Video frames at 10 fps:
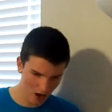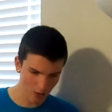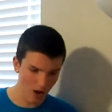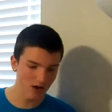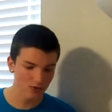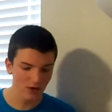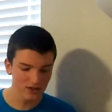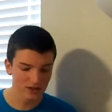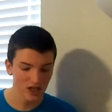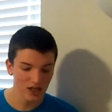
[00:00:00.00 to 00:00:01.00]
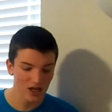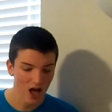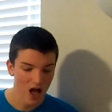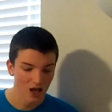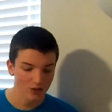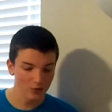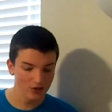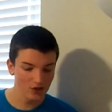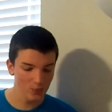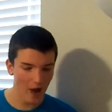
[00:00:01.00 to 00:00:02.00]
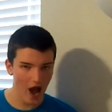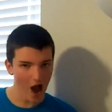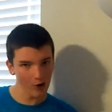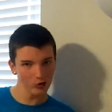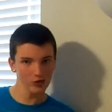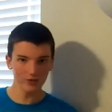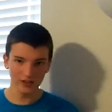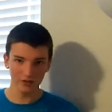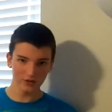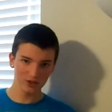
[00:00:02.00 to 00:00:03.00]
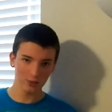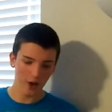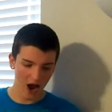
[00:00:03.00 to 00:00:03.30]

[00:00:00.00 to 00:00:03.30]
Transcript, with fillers: don't want crusty. You a stupid hoe, you, you a stupid